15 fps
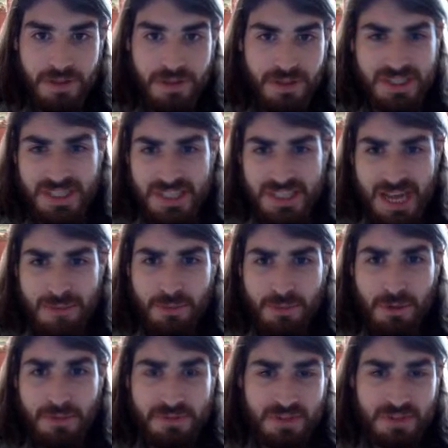There's an
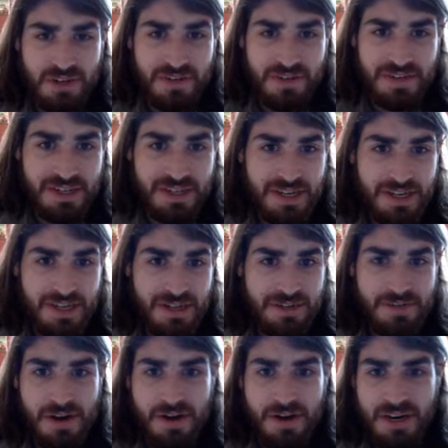example of scurvy.
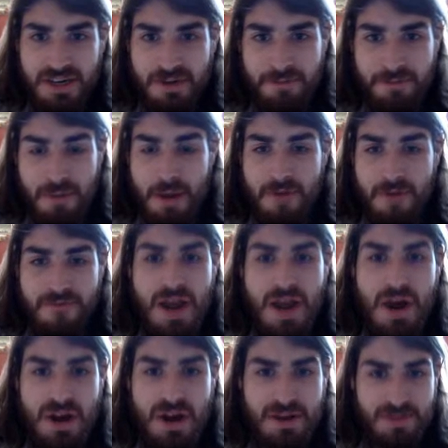Very,
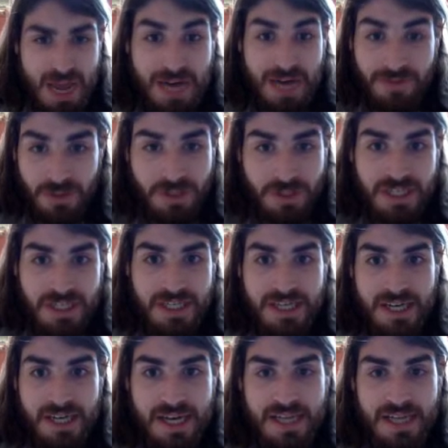very painful
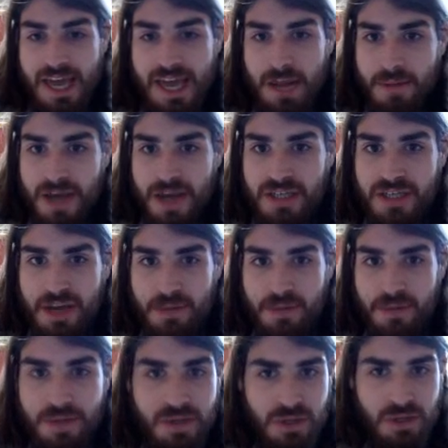looking. I can't imagine how.
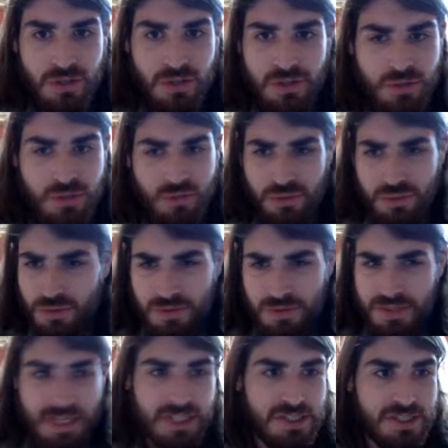
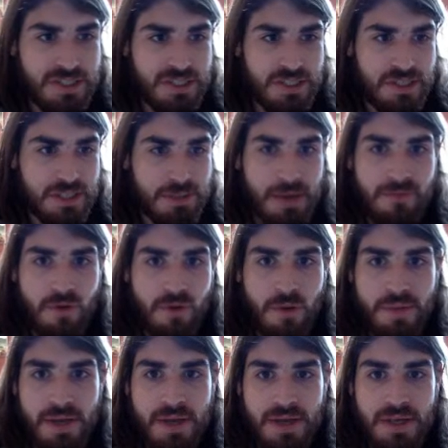That just looks
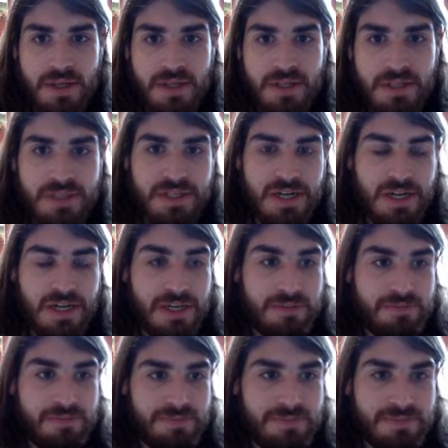painful.
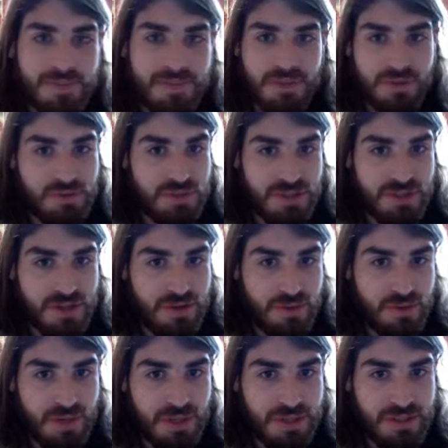There's another
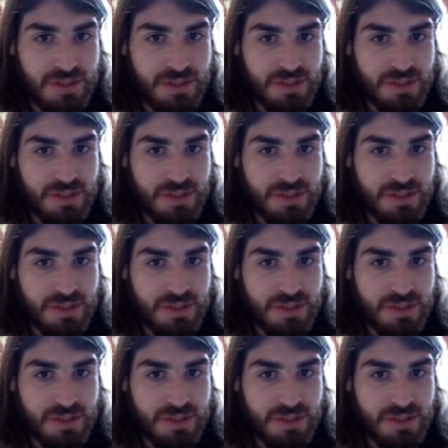one.